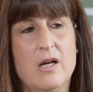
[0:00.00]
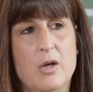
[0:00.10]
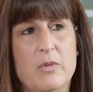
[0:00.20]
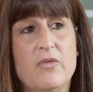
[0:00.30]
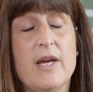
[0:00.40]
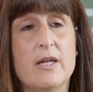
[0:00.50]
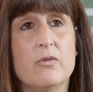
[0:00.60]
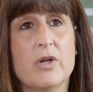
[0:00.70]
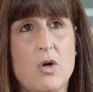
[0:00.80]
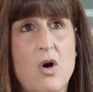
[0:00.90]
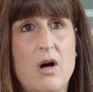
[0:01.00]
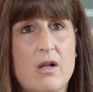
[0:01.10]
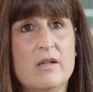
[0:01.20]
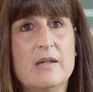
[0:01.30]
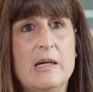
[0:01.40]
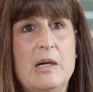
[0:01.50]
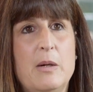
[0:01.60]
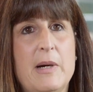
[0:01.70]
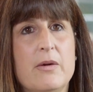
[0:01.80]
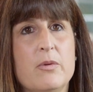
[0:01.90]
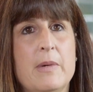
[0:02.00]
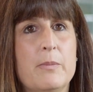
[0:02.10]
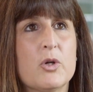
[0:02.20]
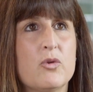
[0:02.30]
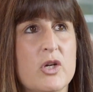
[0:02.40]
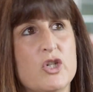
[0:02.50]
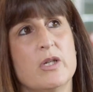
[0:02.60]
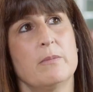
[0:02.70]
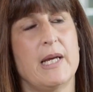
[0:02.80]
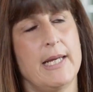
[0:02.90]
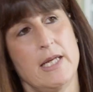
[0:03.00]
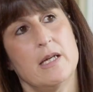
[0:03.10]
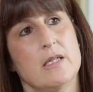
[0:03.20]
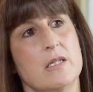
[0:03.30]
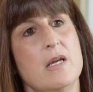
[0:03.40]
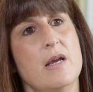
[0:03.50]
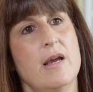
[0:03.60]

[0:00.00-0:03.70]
If I can recall, I remember crushing by hand,